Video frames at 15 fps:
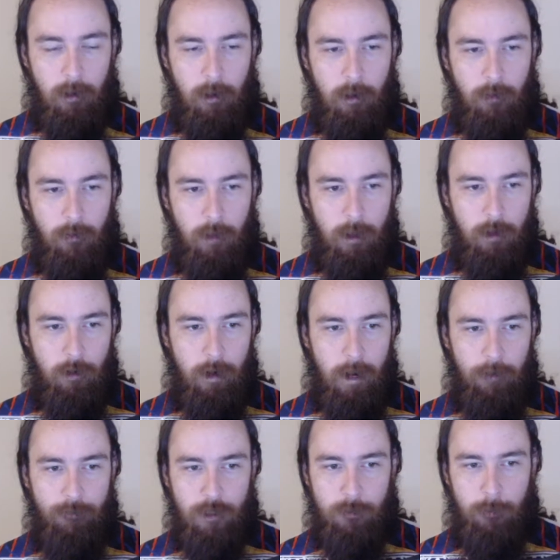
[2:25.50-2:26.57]
than your
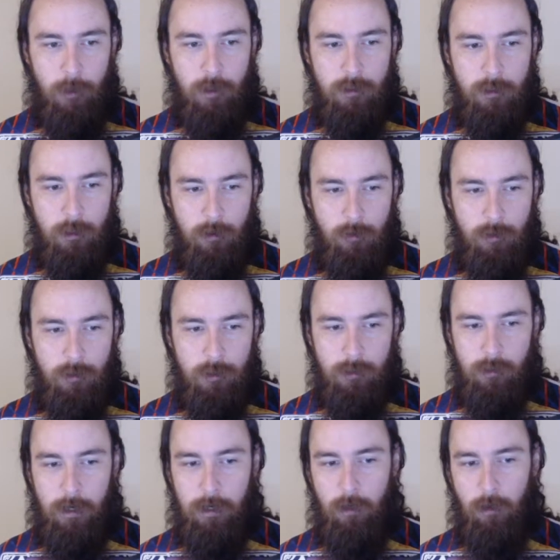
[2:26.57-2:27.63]
average person who's just
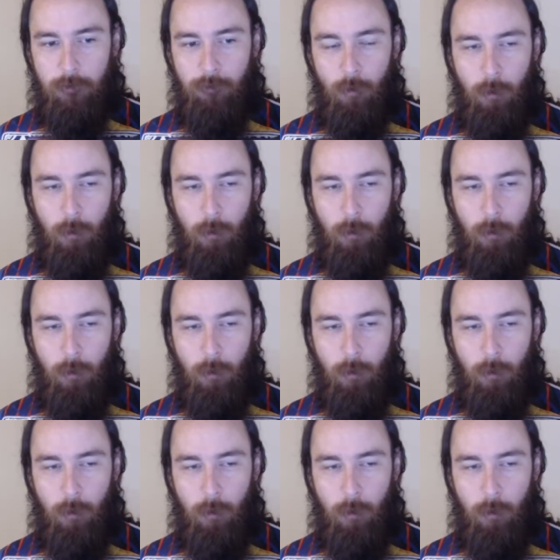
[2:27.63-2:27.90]
trying to look for a